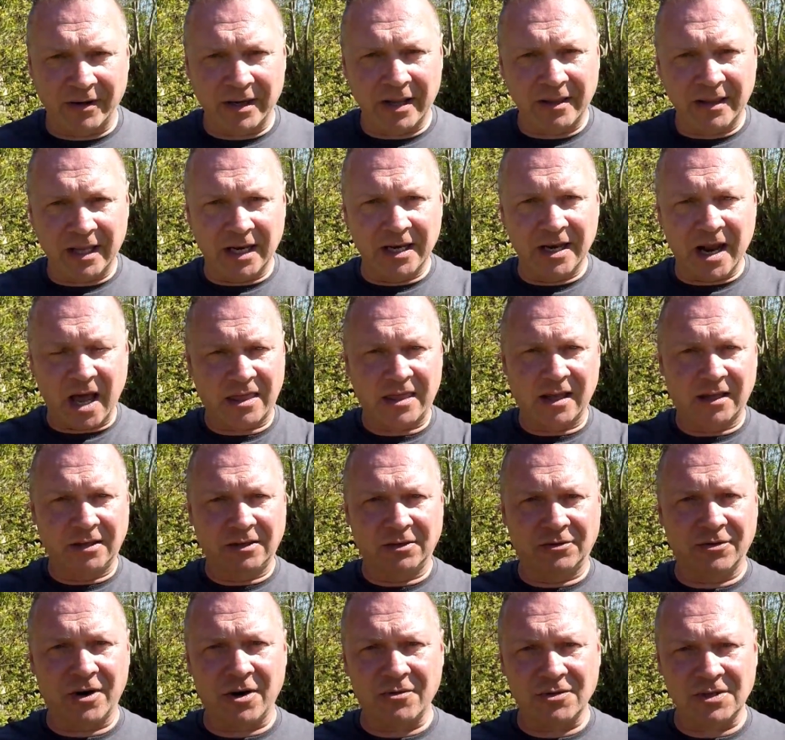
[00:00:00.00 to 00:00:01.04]
and then nothing
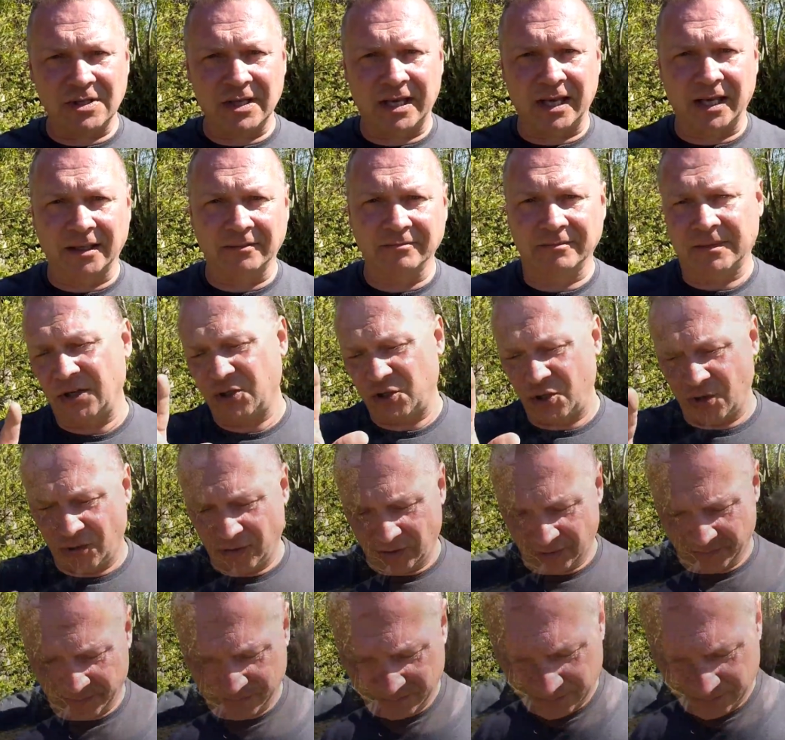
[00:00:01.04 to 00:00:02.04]
grows again. I'll show you.